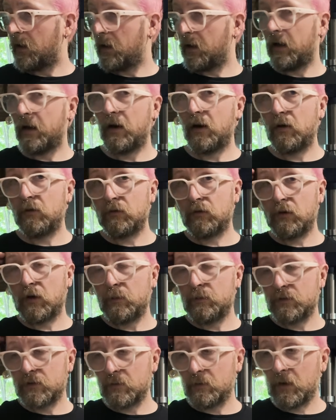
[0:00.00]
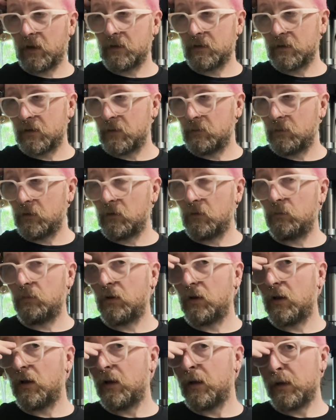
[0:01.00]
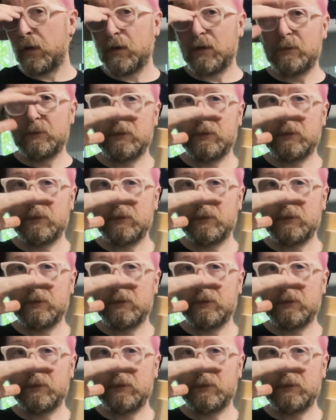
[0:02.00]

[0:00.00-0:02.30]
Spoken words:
and I'll grab some 18mm ply,